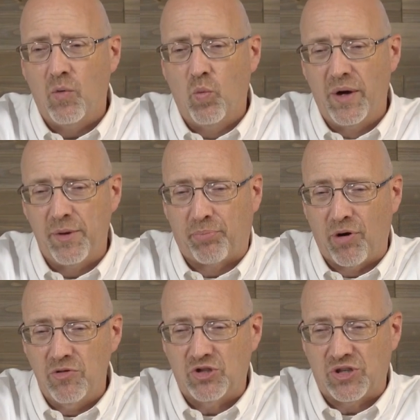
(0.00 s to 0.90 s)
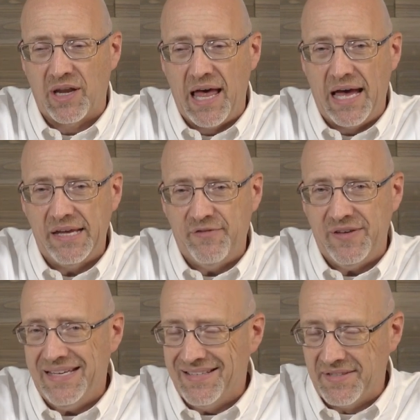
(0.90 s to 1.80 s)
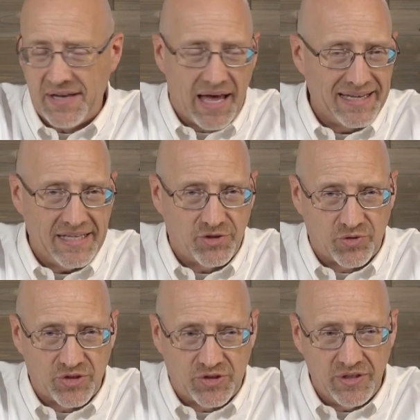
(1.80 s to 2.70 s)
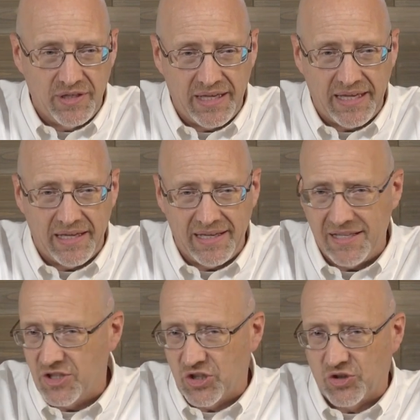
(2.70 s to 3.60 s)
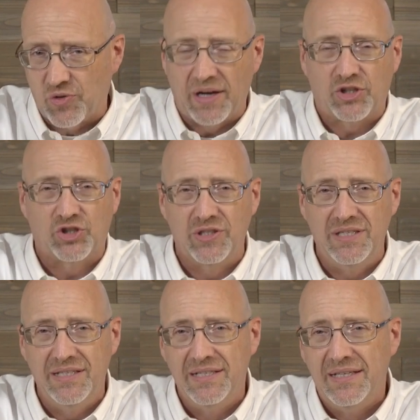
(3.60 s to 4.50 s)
One approach to life is not interested in instruction.